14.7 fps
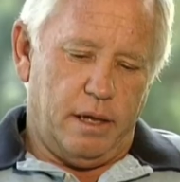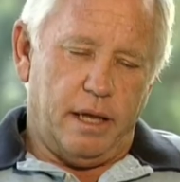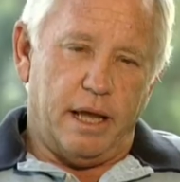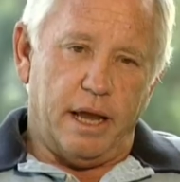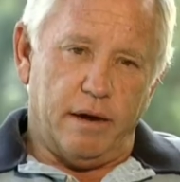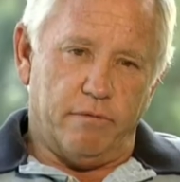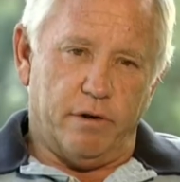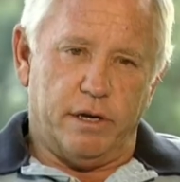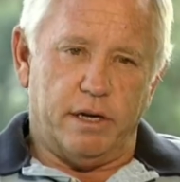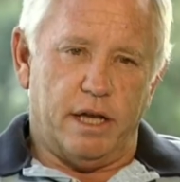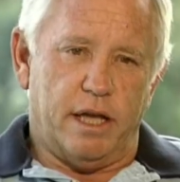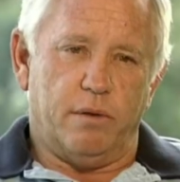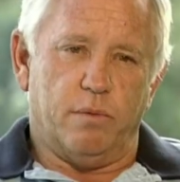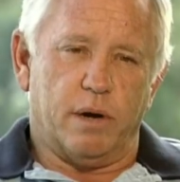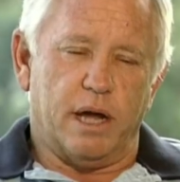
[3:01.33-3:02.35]
every
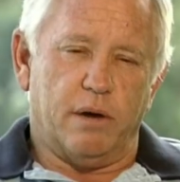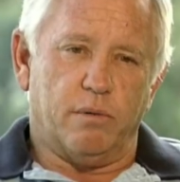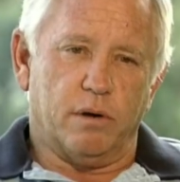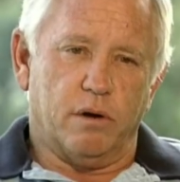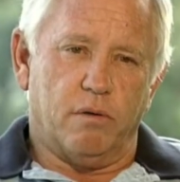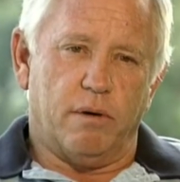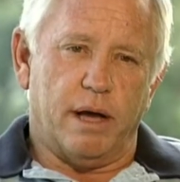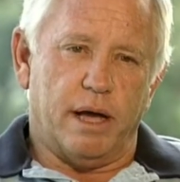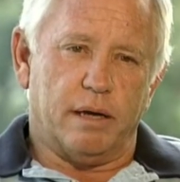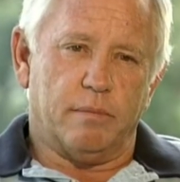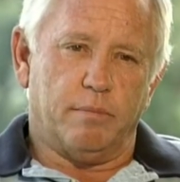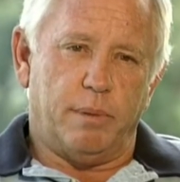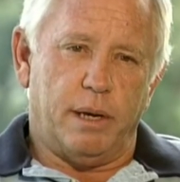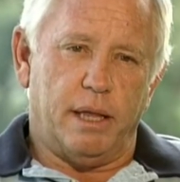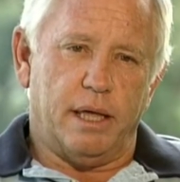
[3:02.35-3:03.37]
day when I would go out
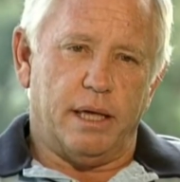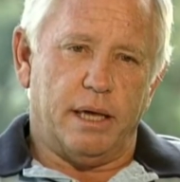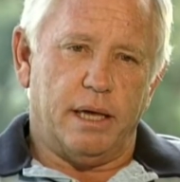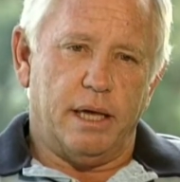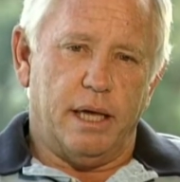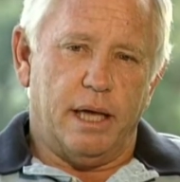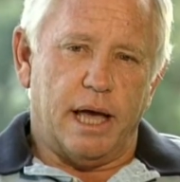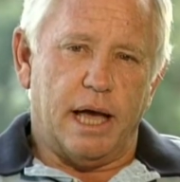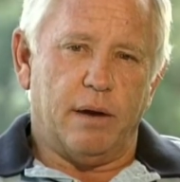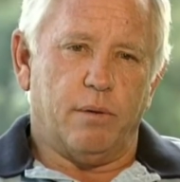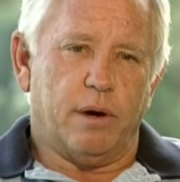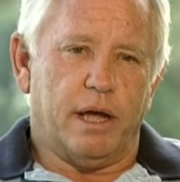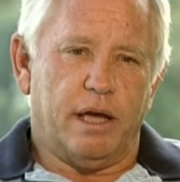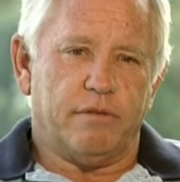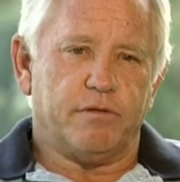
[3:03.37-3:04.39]
and play, I
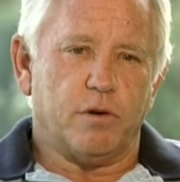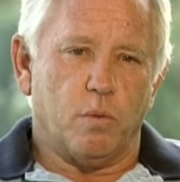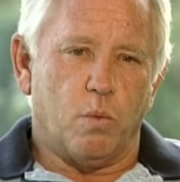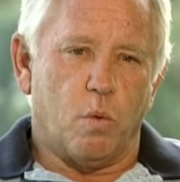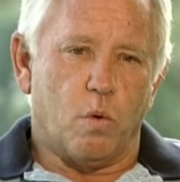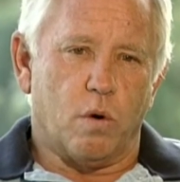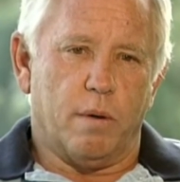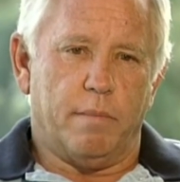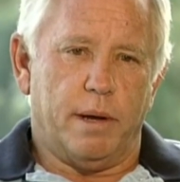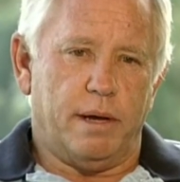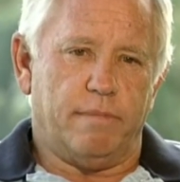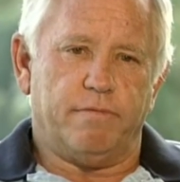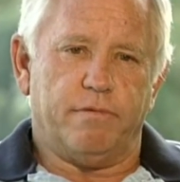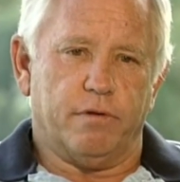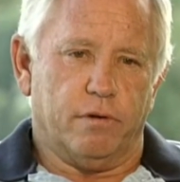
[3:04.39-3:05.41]
would have to warm
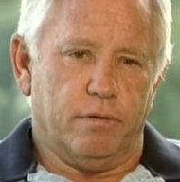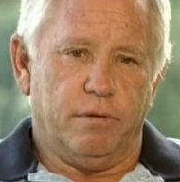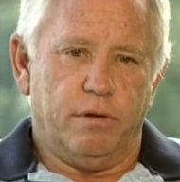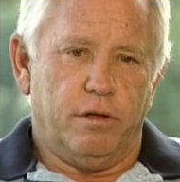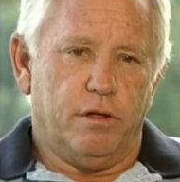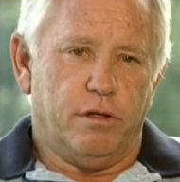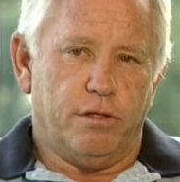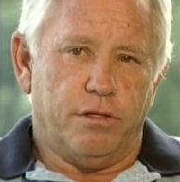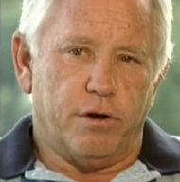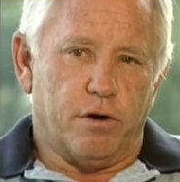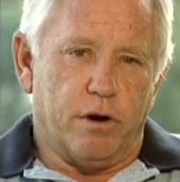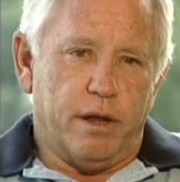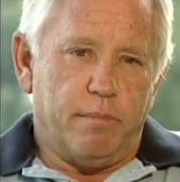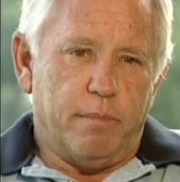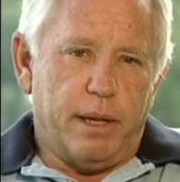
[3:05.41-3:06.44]
up for
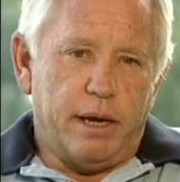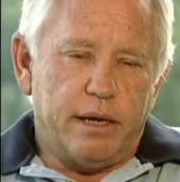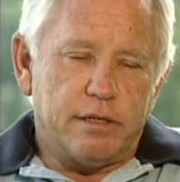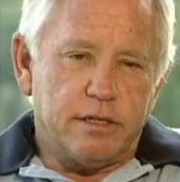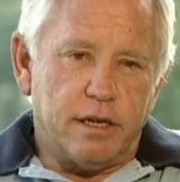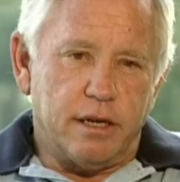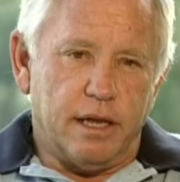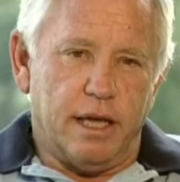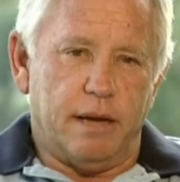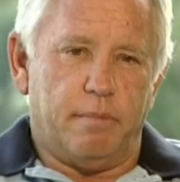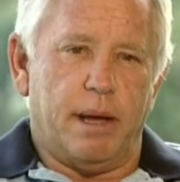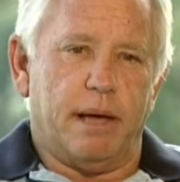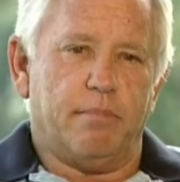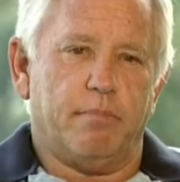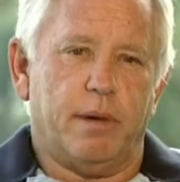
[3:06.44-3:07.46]
30 minutes and get
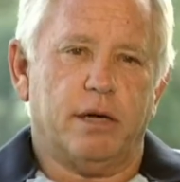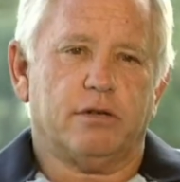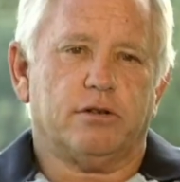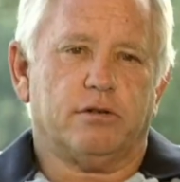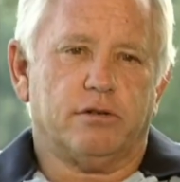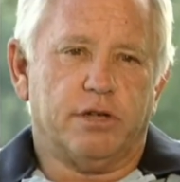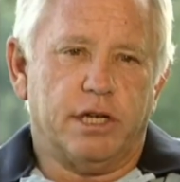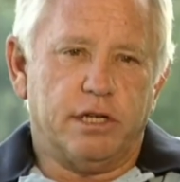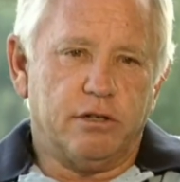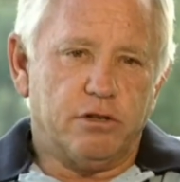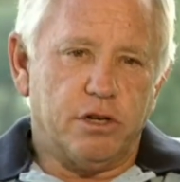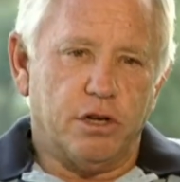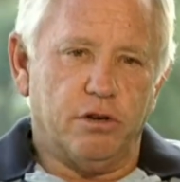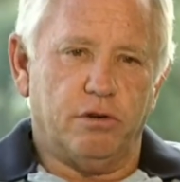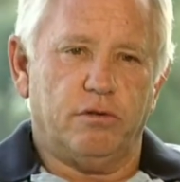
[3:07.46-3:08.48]
my muscles in
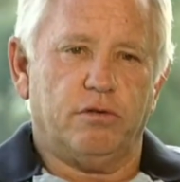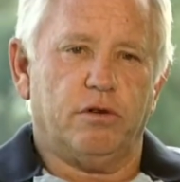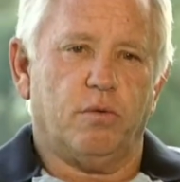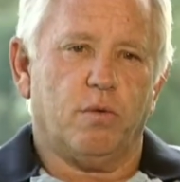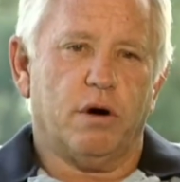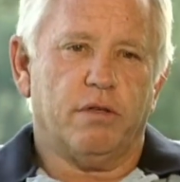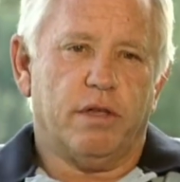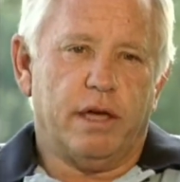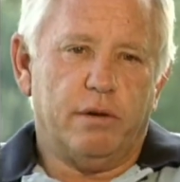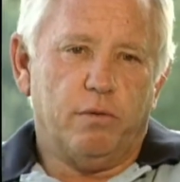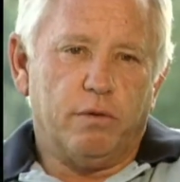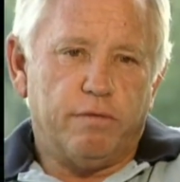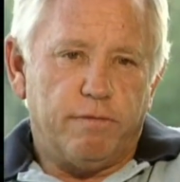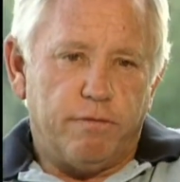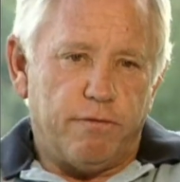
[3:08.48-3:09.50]
tune to where they
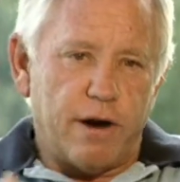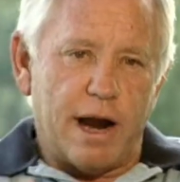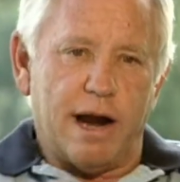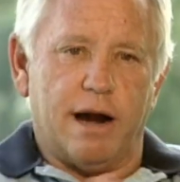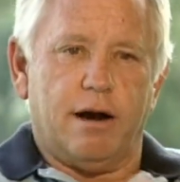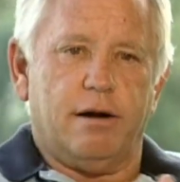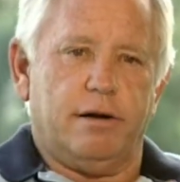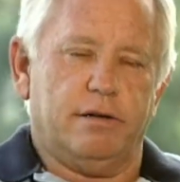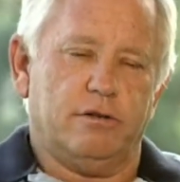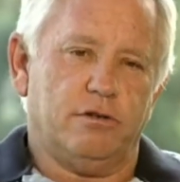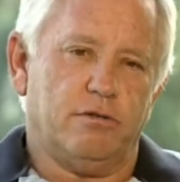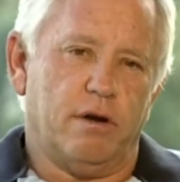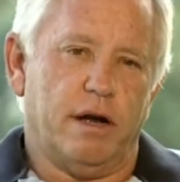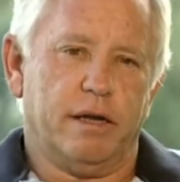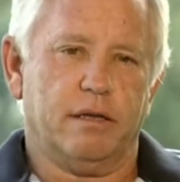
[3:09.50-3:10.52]
would fire and
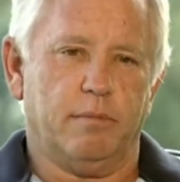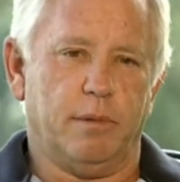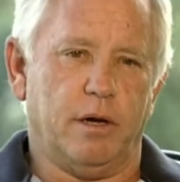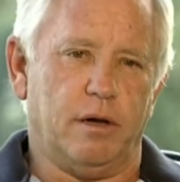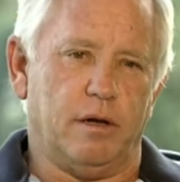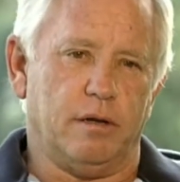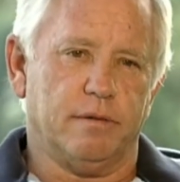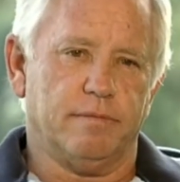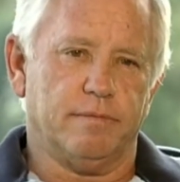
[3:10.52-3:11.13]
strike the ball.